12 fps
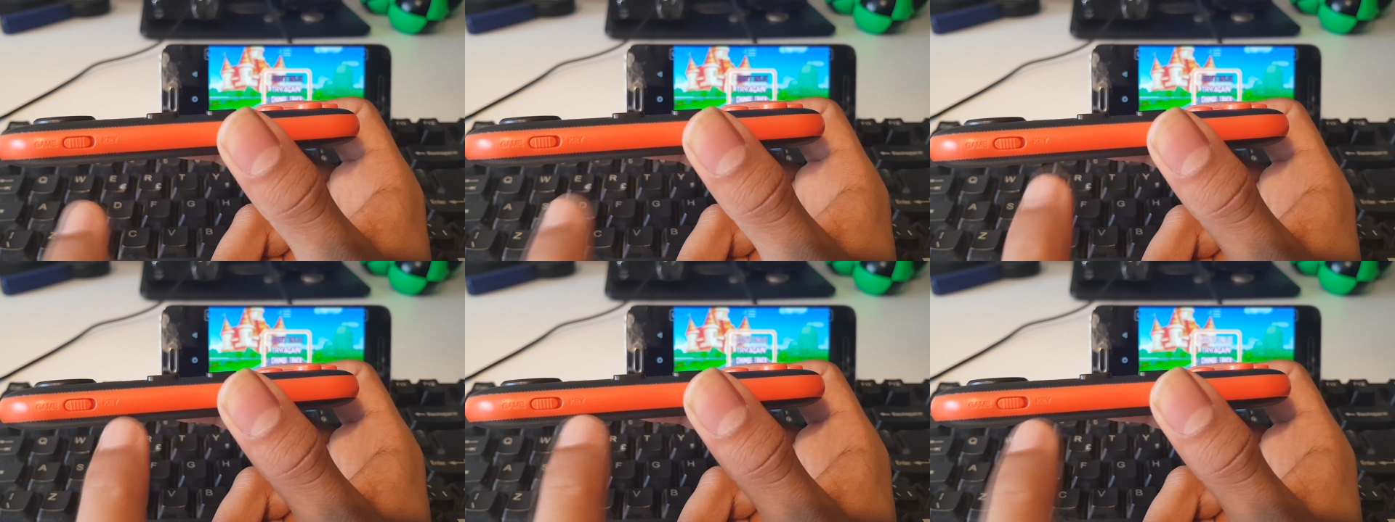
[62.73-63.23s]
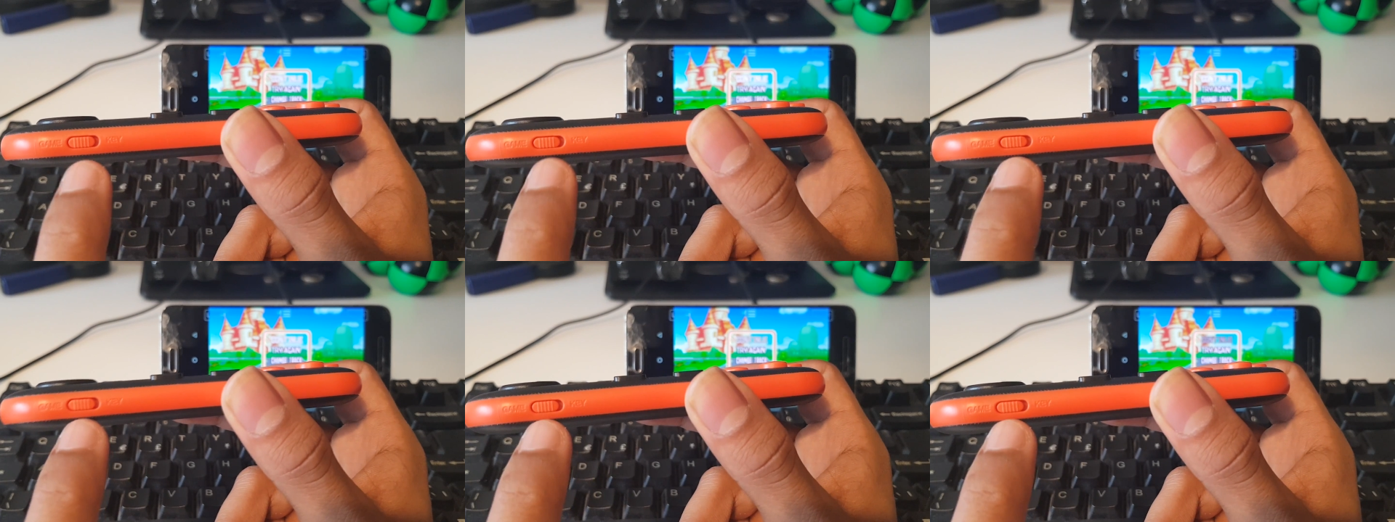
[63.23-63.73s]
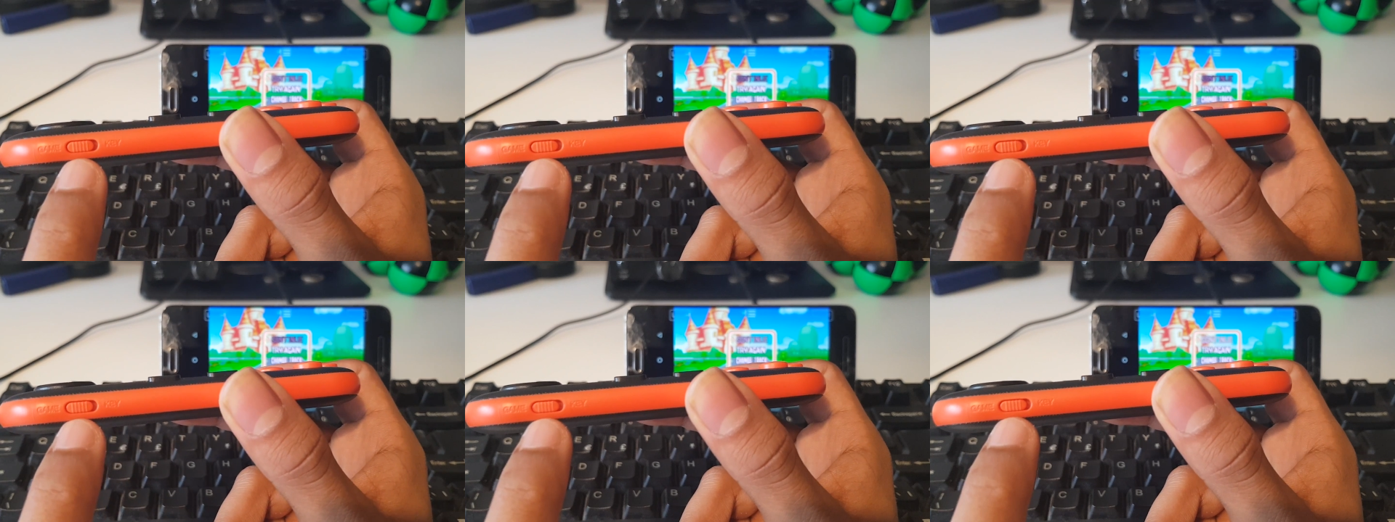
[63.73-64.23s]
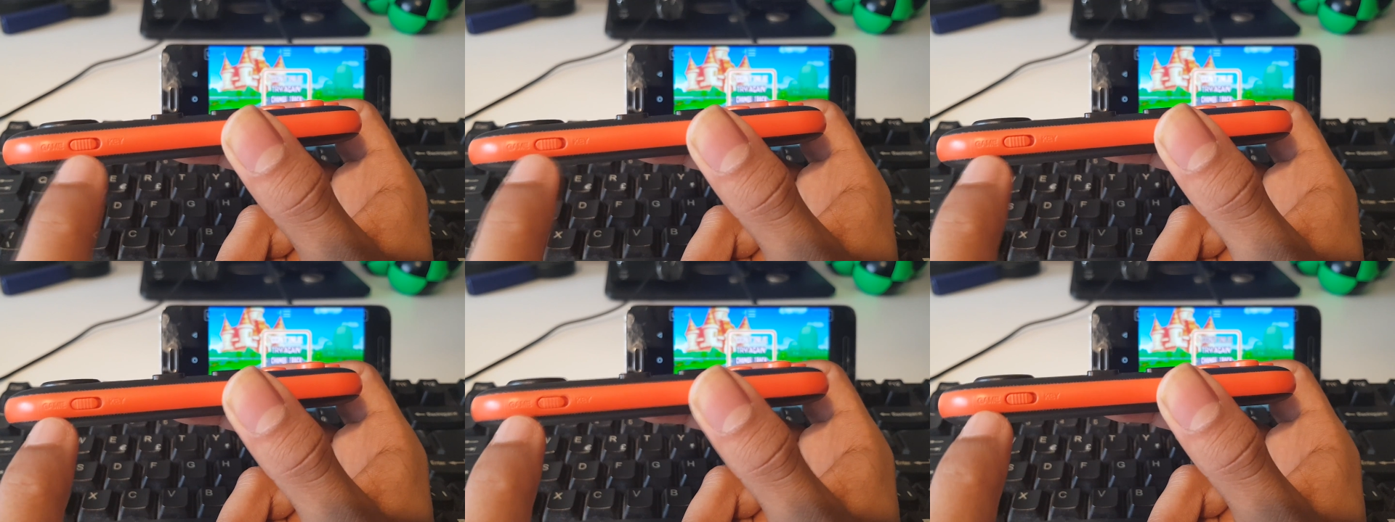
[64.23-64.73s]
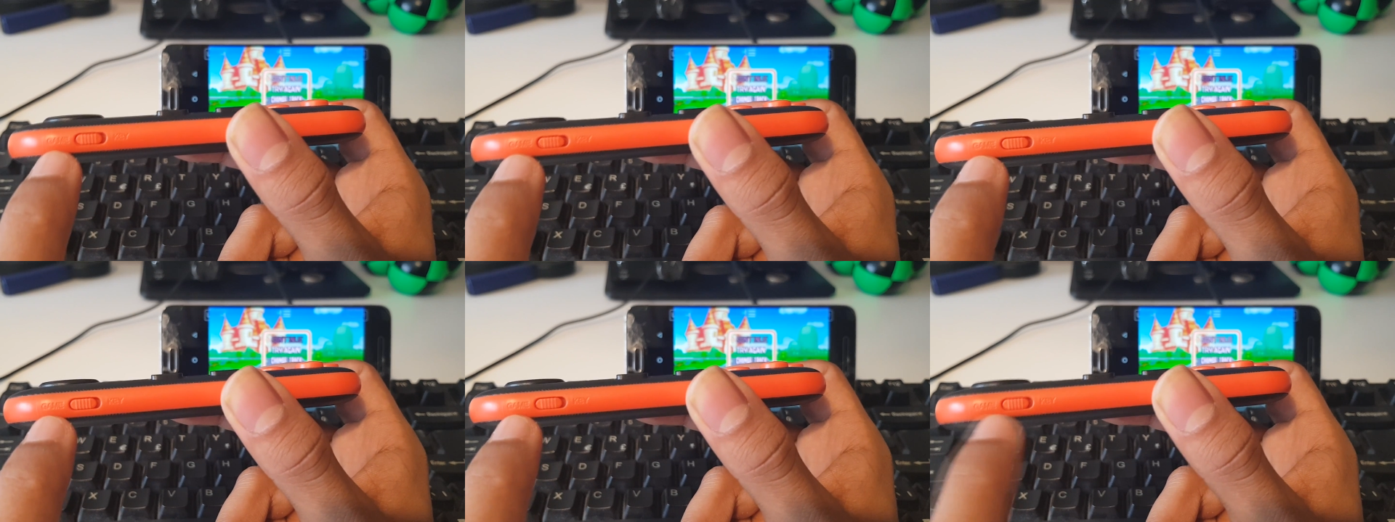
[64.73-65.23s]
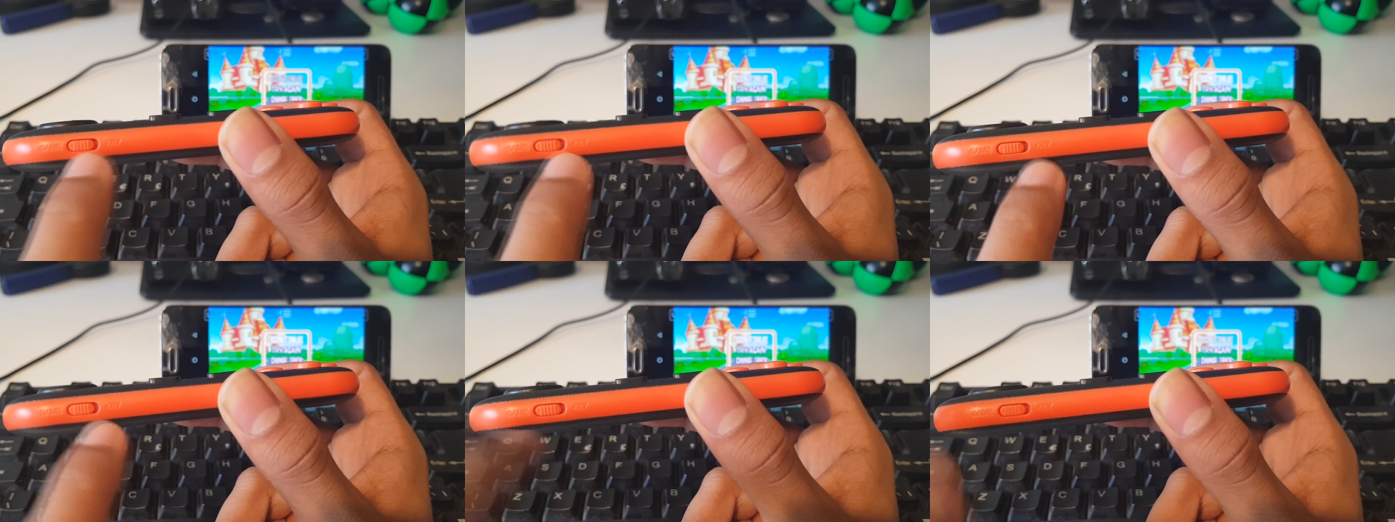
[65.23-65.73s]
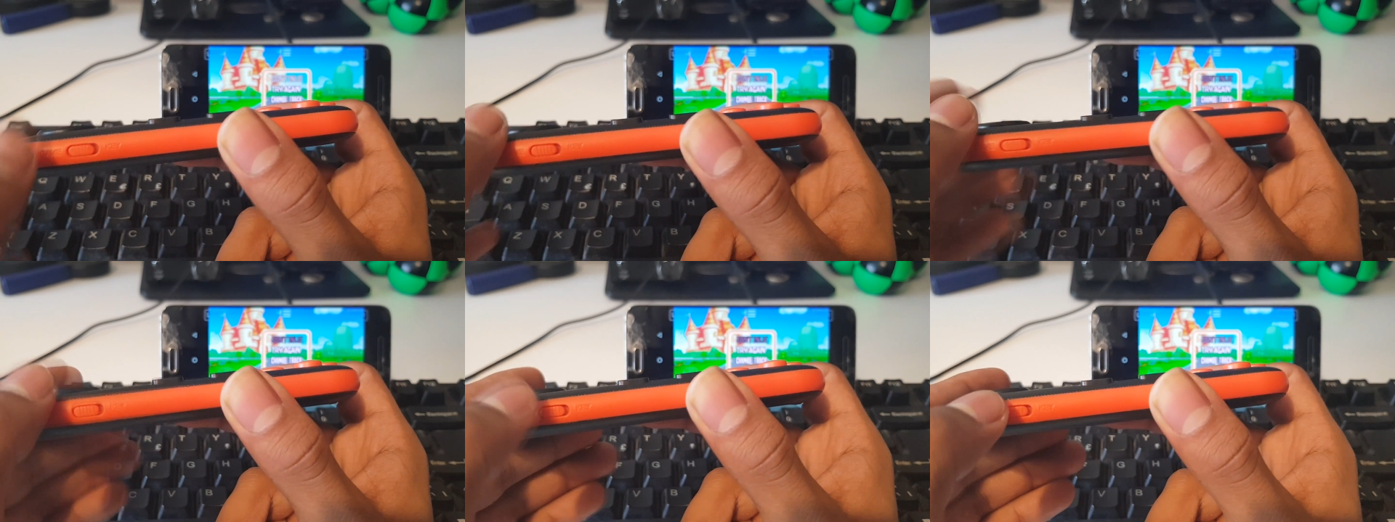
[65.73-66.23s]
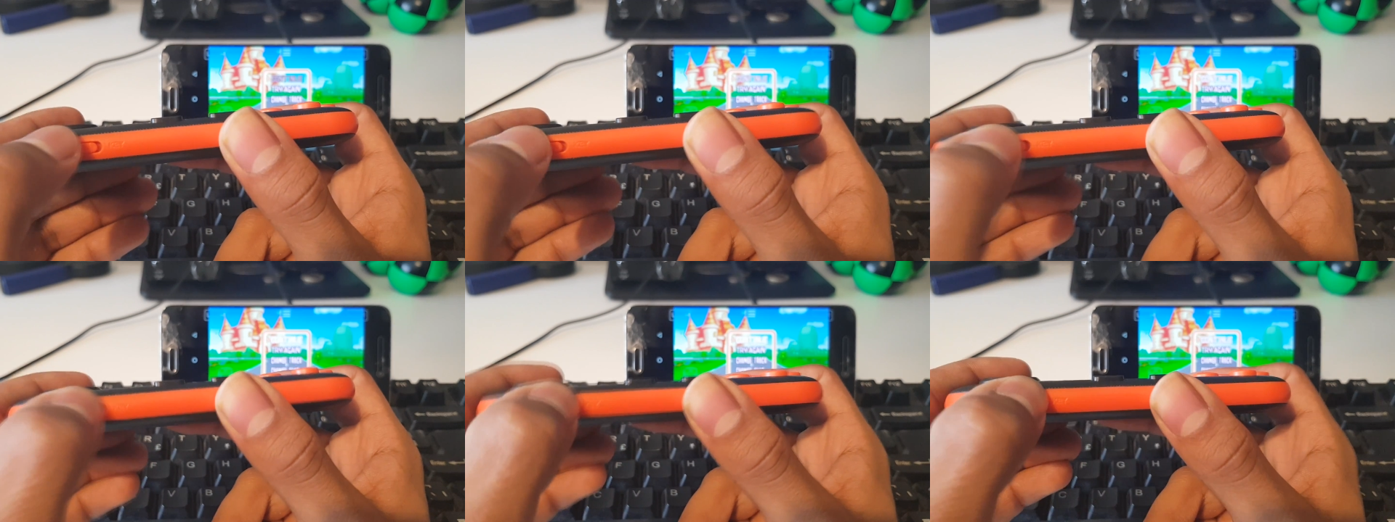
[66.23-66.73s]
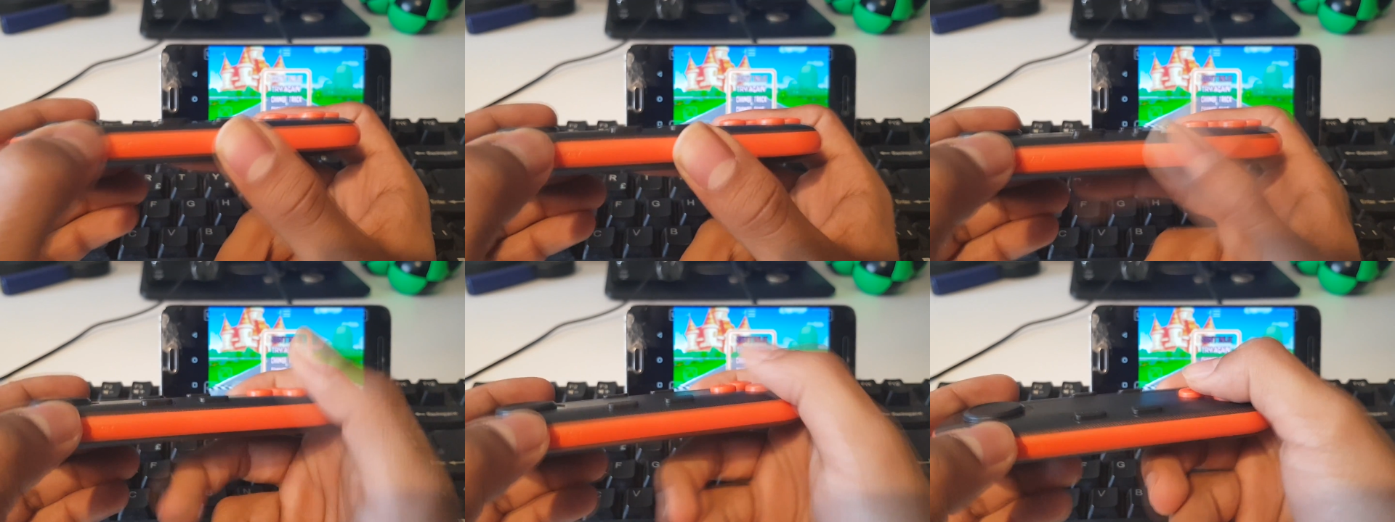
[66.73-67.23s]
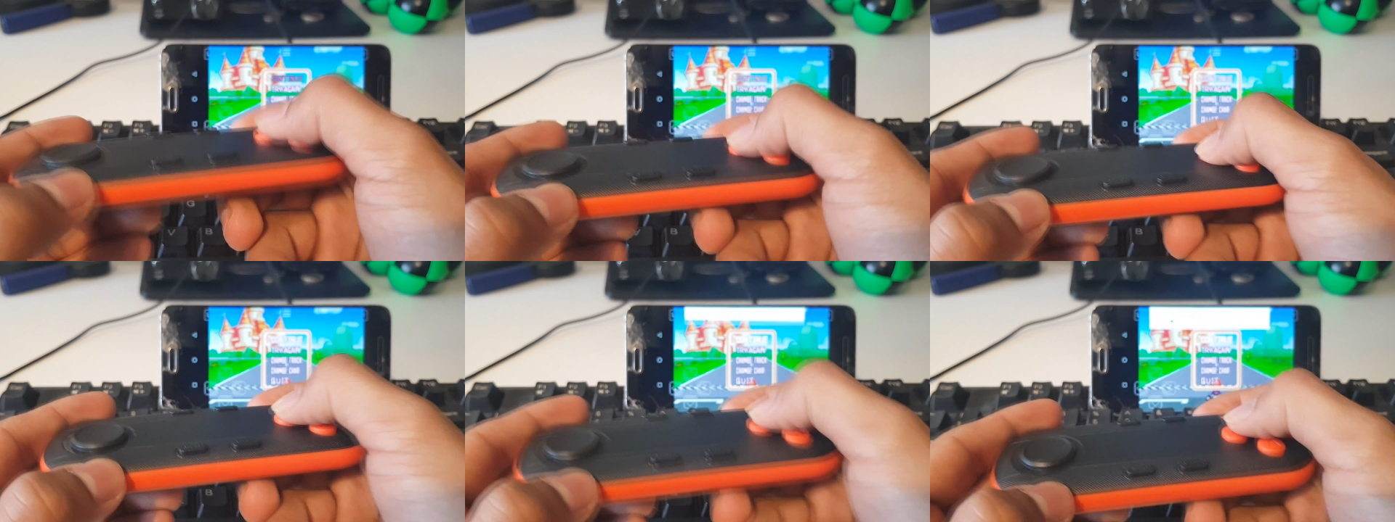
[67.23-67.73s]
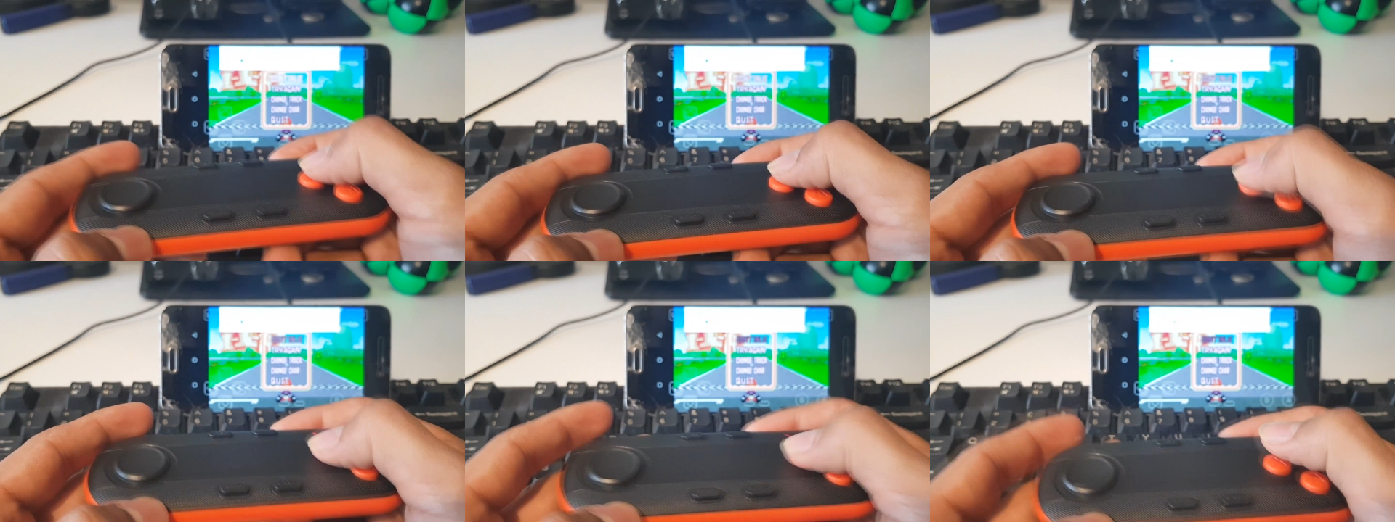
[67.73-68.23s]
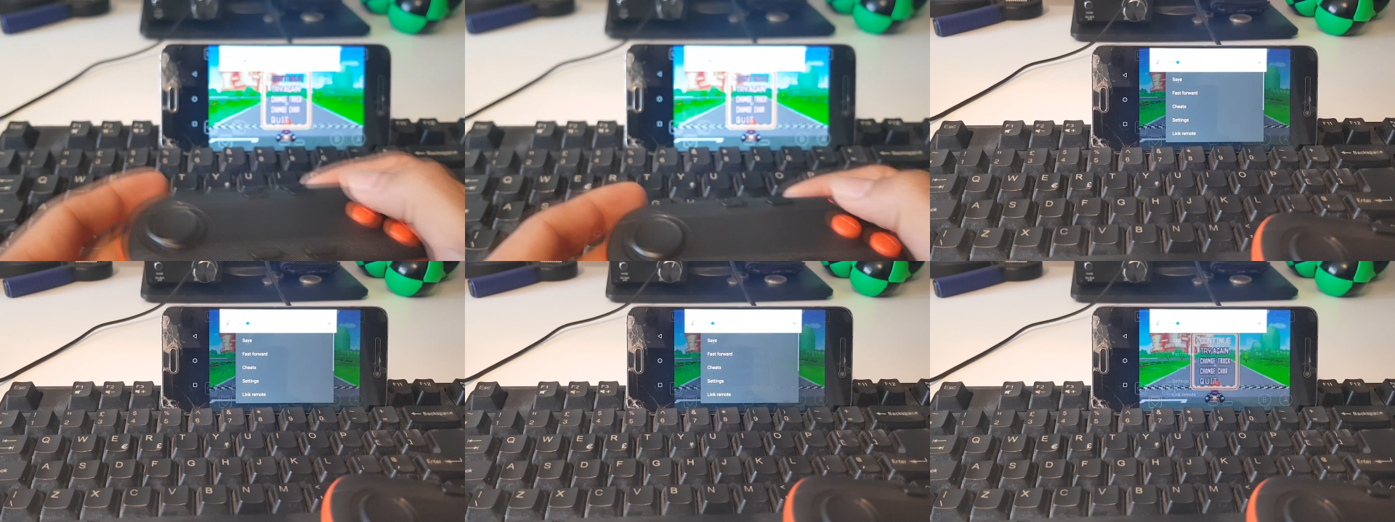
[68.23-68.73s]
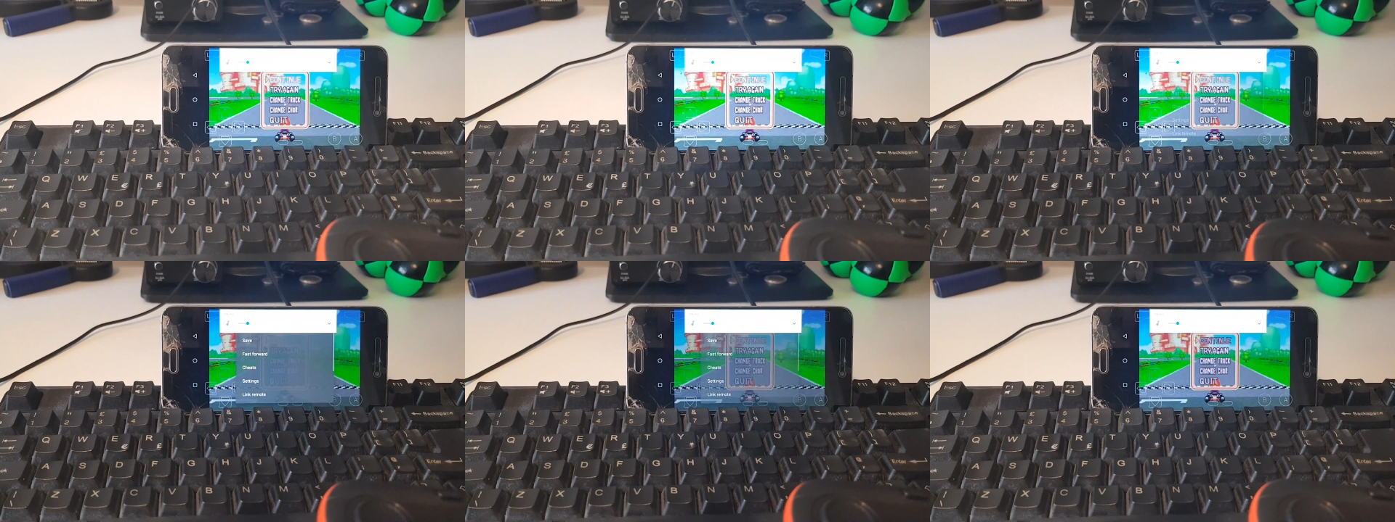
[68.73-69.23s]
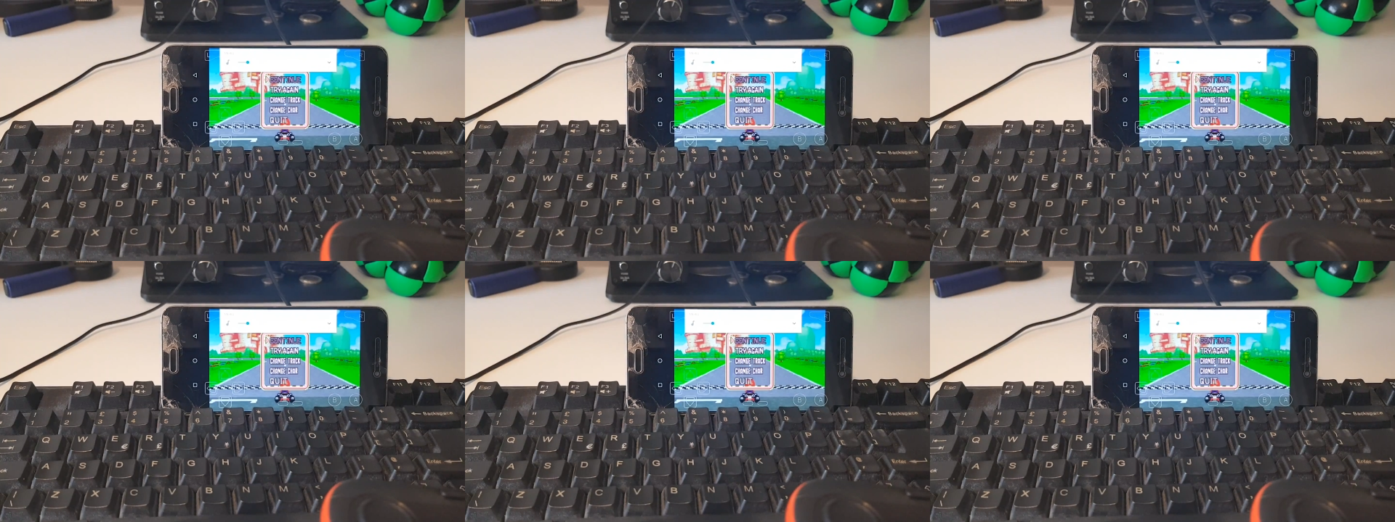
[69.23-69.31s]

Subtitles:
(no speaker visible)